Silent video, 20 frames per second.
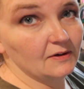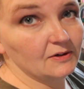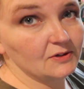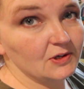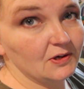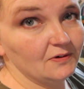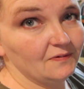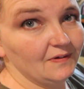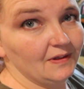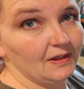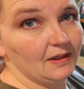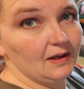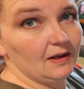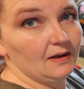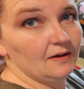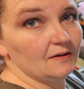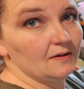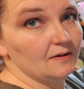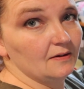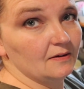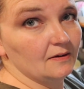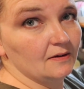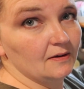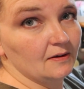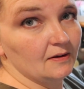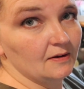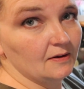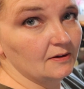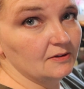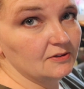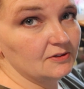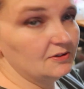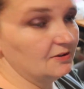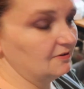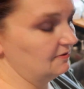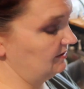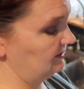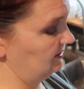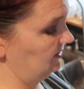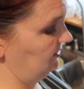there's our filling.
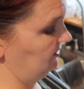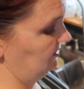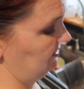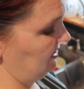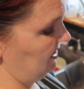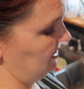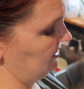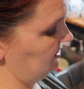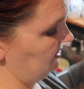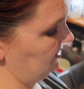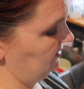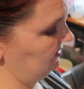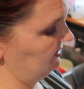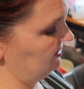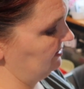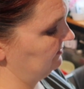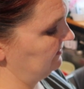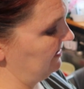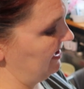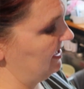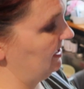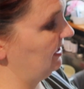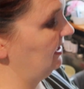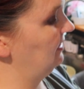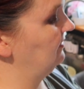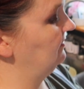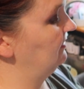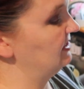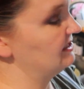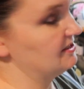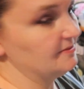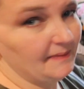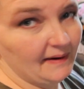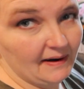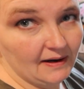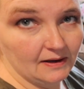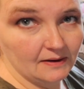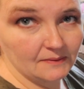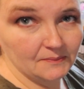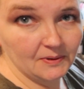So as soon as that dough is ready and we
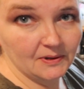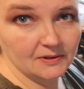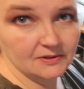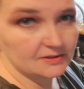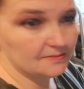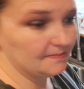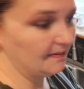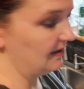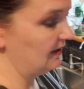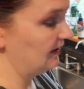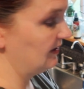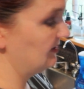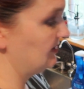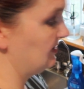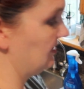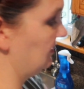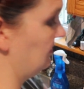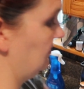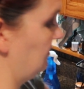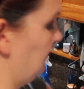spread it, we'll spread this on the